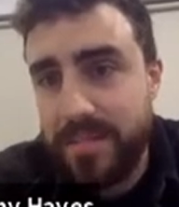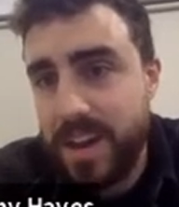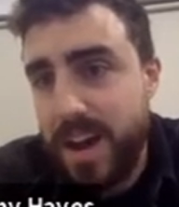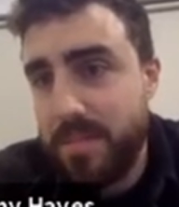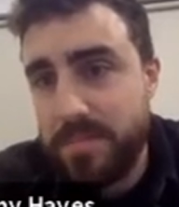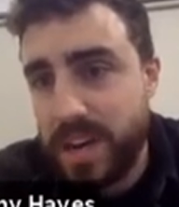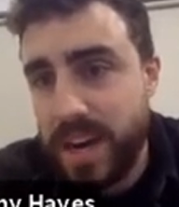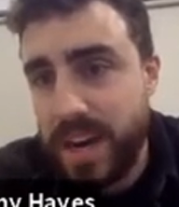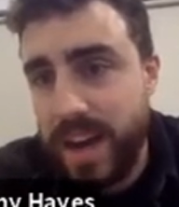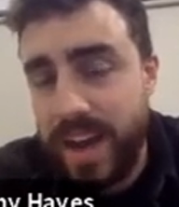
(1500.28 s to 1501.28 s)

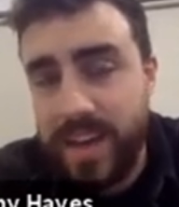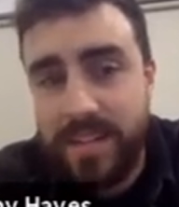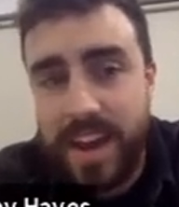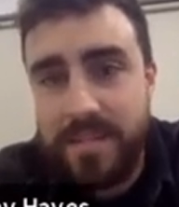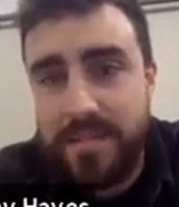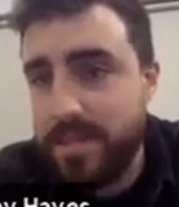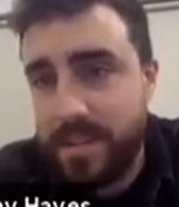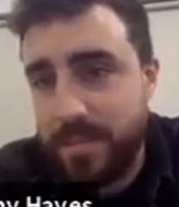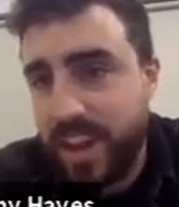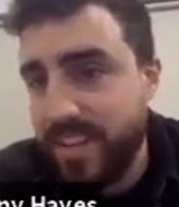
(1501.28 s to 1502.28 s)
and
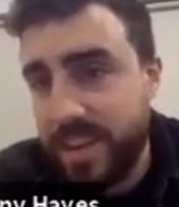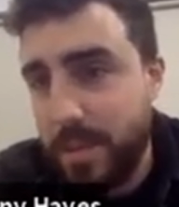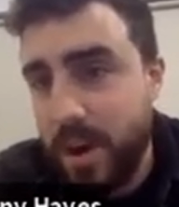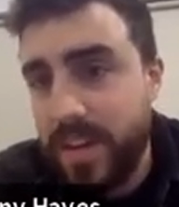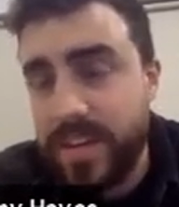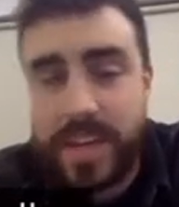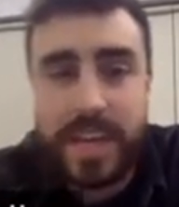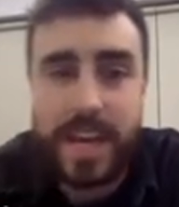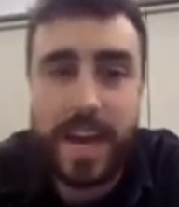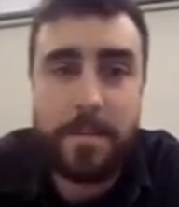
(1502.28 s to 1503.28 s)
change their mind,
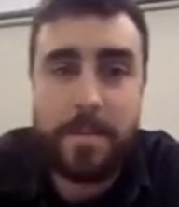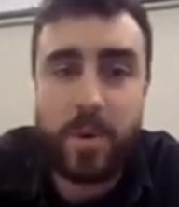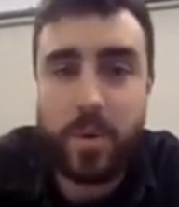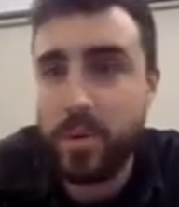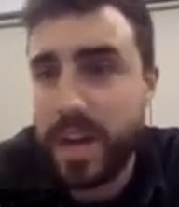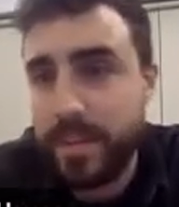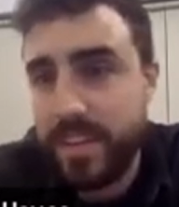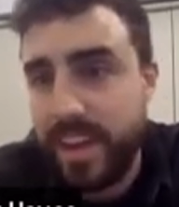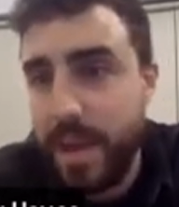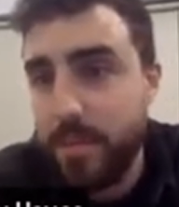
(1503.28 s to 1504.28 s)
or come to the
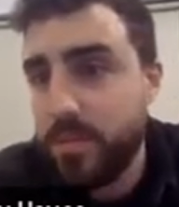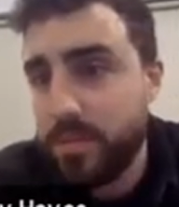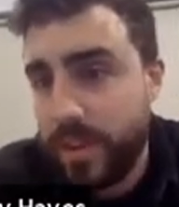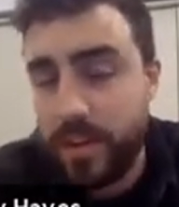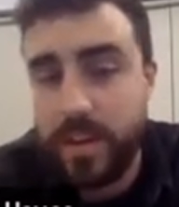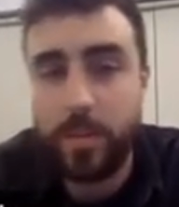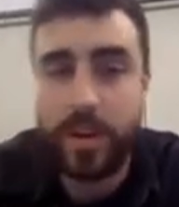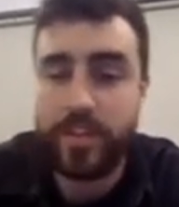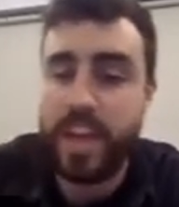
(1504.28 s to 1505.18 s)
table, whatever the